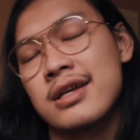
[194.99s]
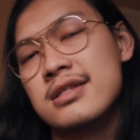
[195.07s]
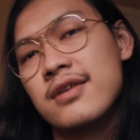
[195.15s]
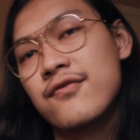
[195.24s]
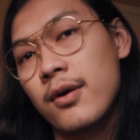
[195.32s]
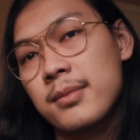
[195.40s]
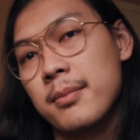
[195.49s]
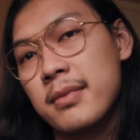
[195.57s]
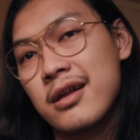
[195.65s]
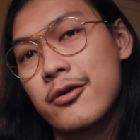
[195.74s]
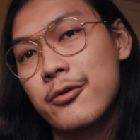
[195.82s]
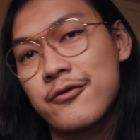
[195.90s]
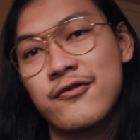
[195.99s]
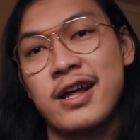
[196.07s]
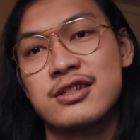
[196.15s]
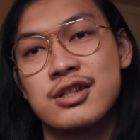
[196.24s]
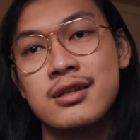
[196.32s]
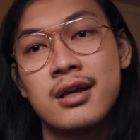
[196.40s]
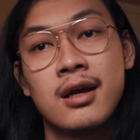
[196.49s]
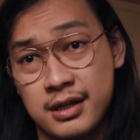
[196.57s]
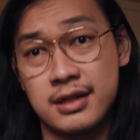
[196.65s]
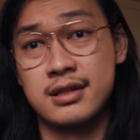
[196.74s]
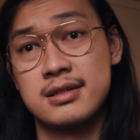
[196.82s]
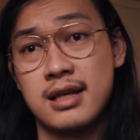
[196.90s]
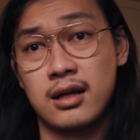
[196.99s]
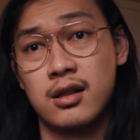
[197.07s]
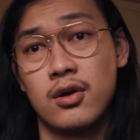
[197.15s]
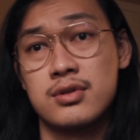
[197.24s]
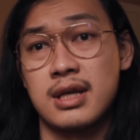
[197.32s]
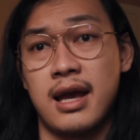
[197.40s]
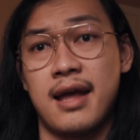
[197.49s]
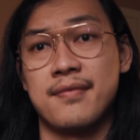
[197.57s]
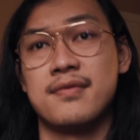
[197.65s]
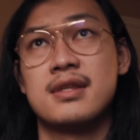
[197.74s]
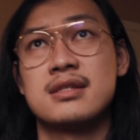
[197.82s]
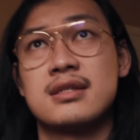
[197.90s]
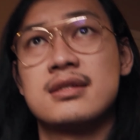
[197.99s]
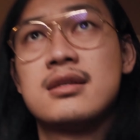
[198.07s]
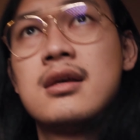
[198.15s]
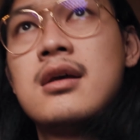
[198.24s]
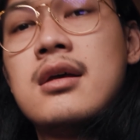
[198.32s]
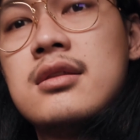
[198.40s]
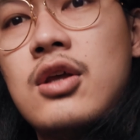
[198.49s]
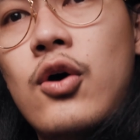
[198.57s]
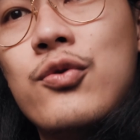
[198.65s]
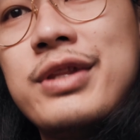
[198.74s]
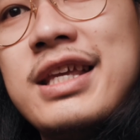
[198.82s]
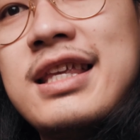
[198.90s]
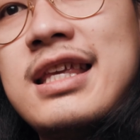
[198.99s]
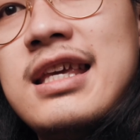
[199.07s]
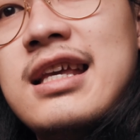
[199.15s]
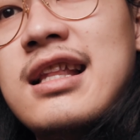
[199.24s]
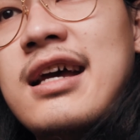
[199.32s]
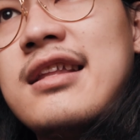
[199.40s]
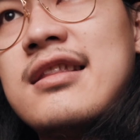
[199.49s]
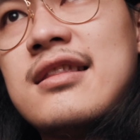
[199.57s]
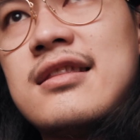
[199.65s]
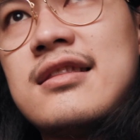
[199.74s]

you can see from the mirror reflection, the curtains are closed and this is the only key light